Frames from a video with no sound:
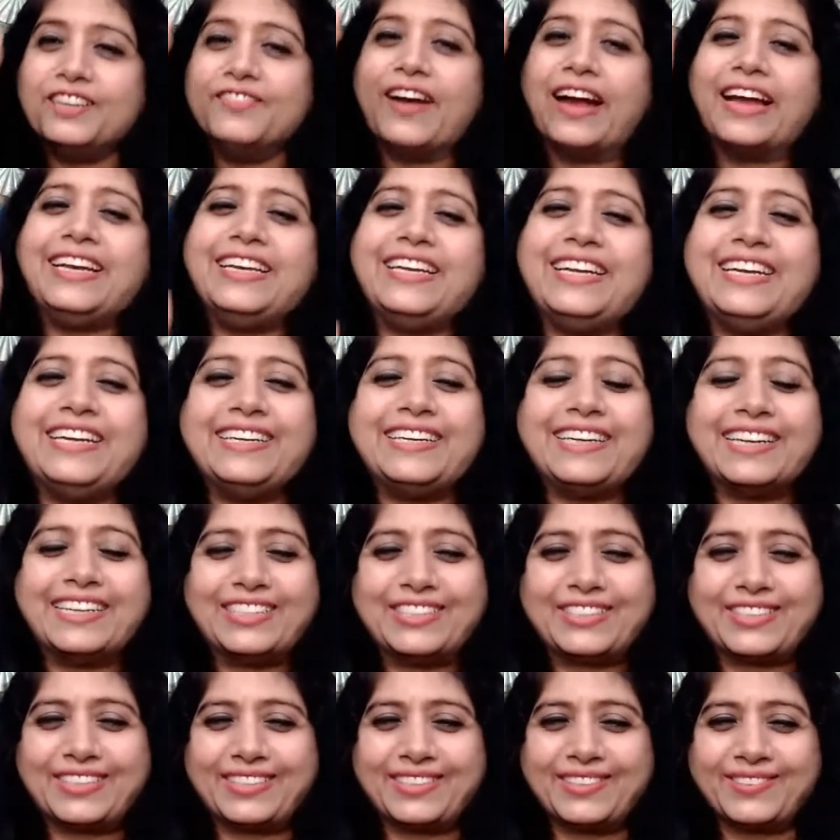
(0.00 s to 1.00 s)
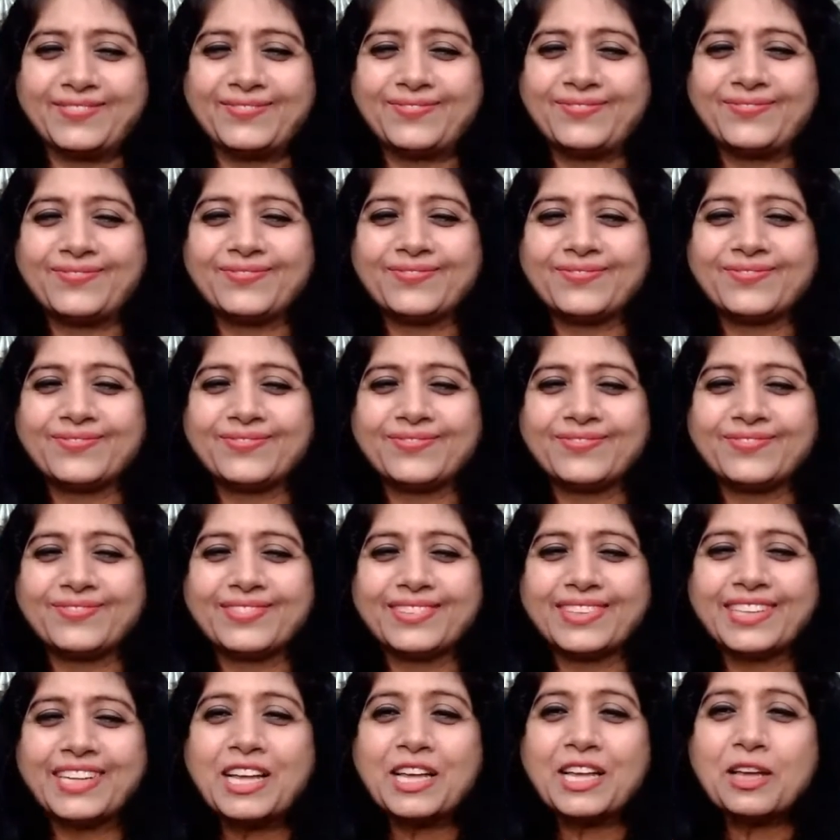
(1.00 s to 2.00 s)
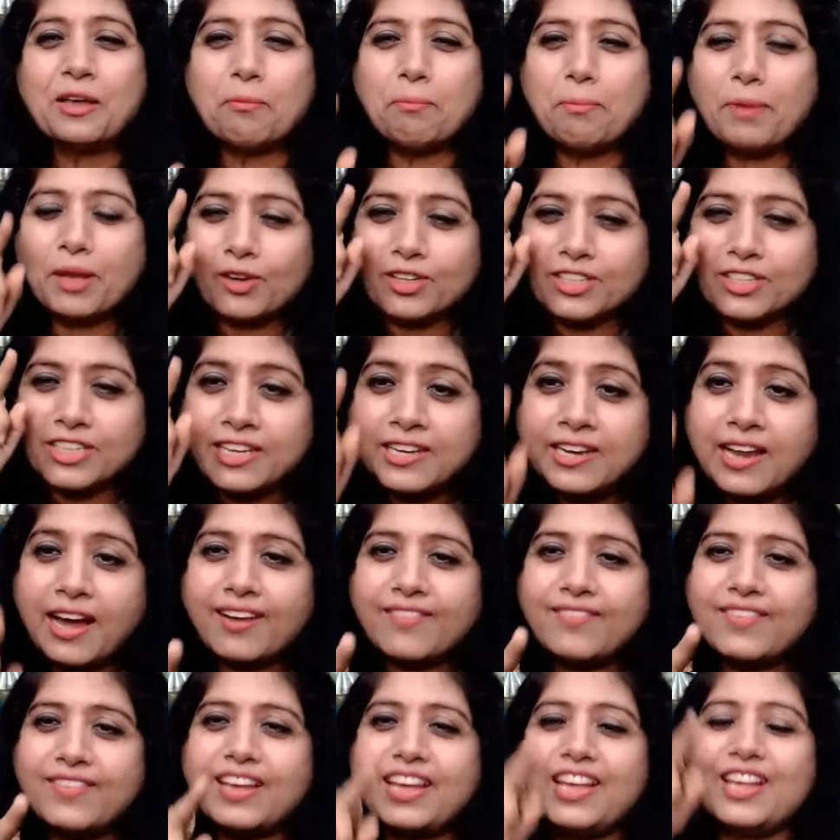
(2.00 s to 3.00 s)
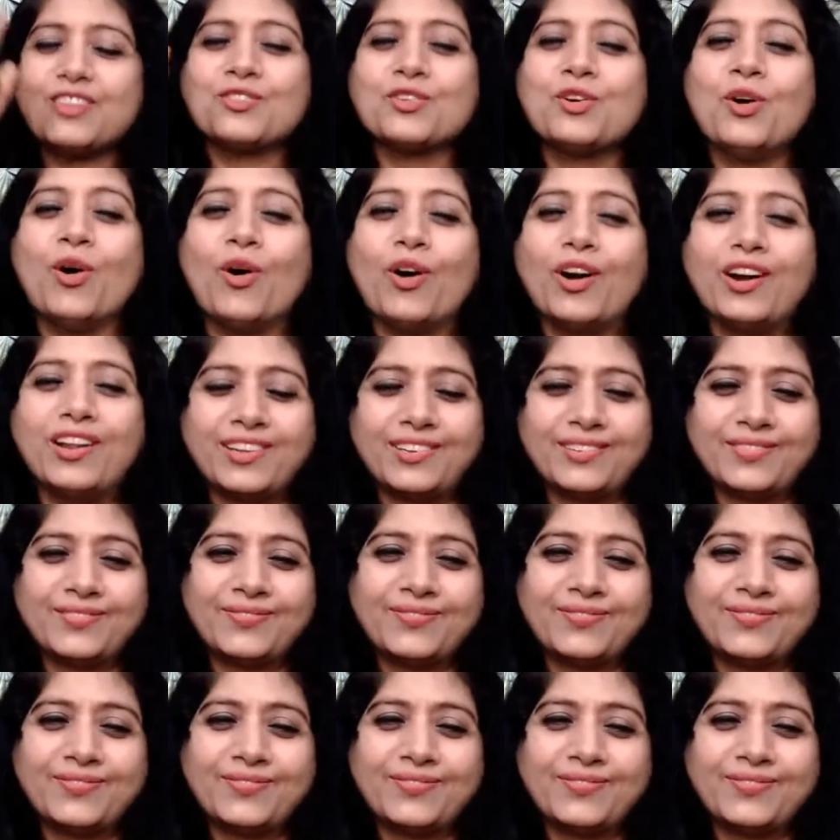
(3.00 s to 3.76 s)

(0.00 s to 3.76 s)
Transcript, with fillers: divine intention. Because love is God.